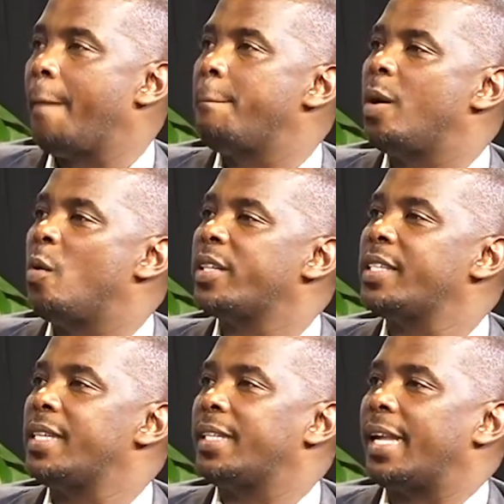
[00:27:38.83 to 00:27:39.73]
But what
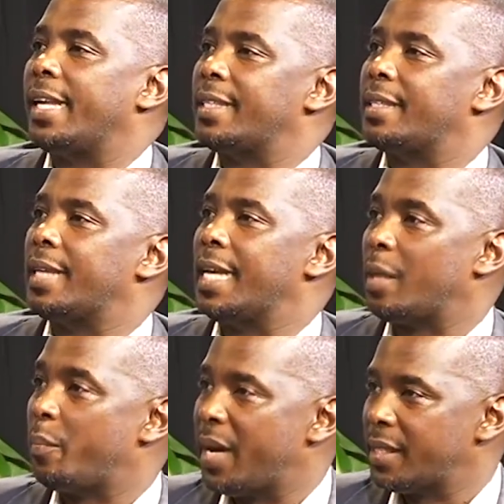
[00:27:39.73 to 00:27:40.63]
is it that is, as
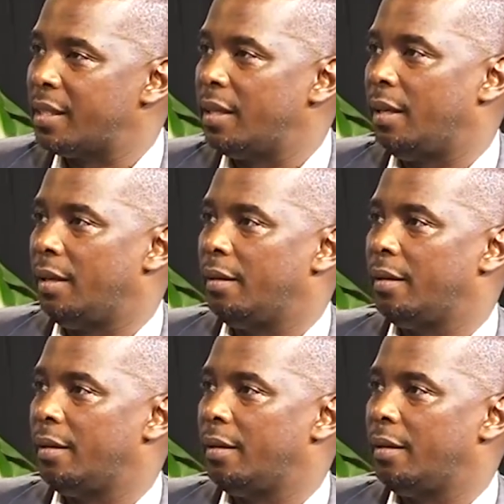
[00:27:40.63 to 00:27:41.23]
a personal,